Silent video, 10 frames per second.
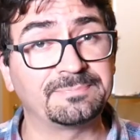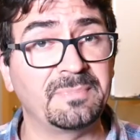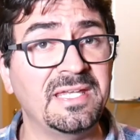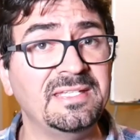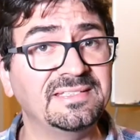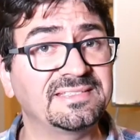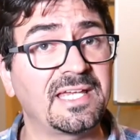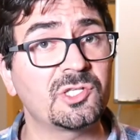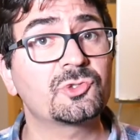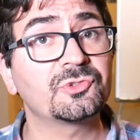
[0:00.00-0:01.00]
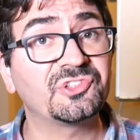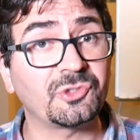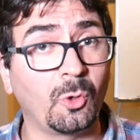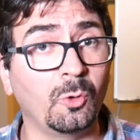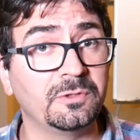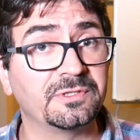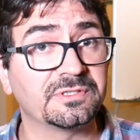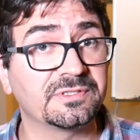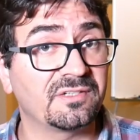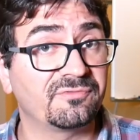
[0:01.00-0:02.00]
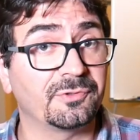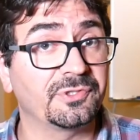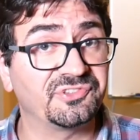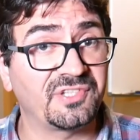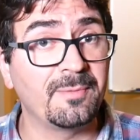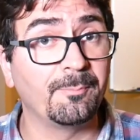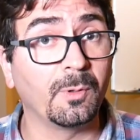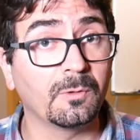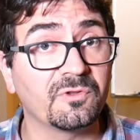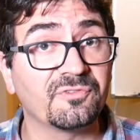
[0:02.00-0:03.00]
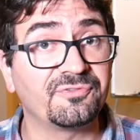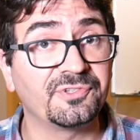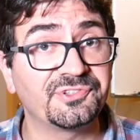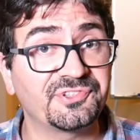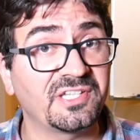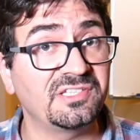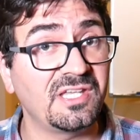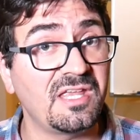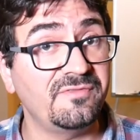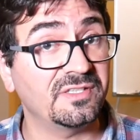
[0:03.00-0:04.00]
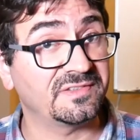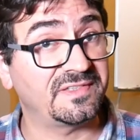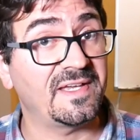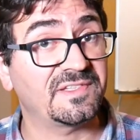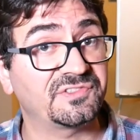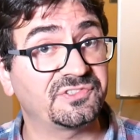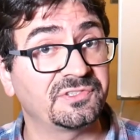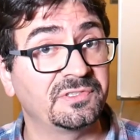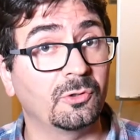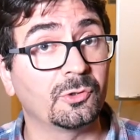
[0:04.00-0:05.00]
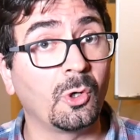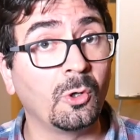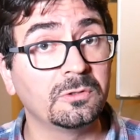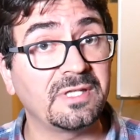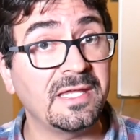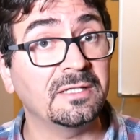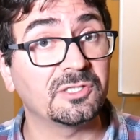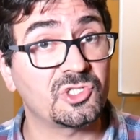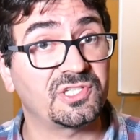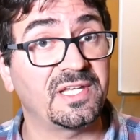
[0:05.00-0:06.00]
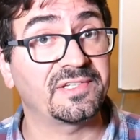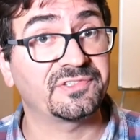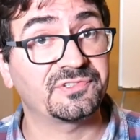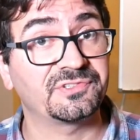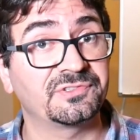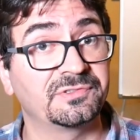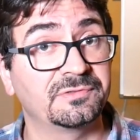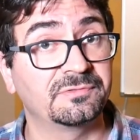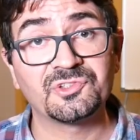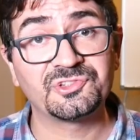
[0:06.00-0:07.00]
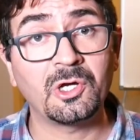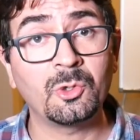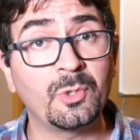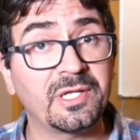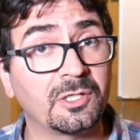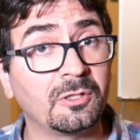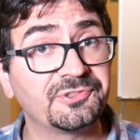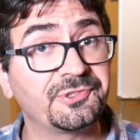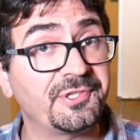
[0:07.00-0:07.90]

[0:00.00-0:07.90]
many centuries older than, for example, the first Scandinavian texts or Old English texts. So we can also